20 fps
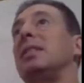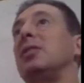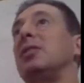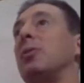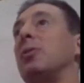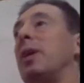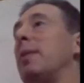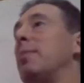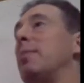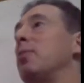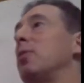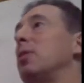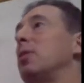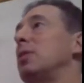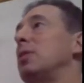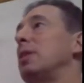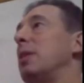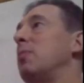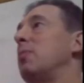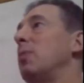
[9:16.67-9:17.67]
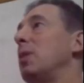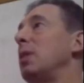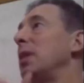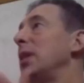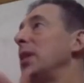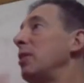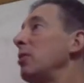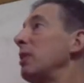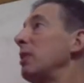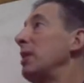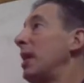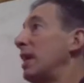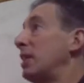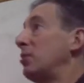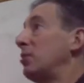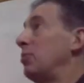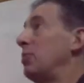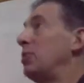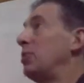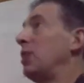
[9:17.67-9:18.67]
these were neighborhoods that were literally
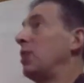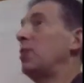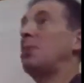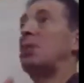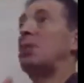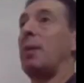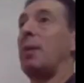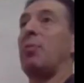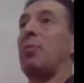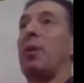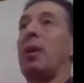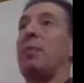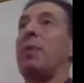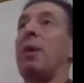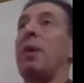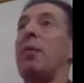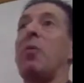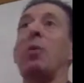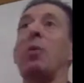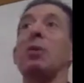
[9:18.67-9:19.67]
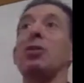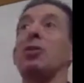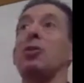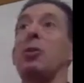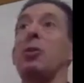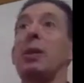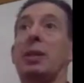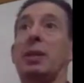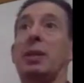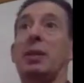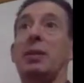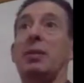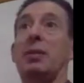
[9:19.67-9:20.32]
next to each other, separated by one street.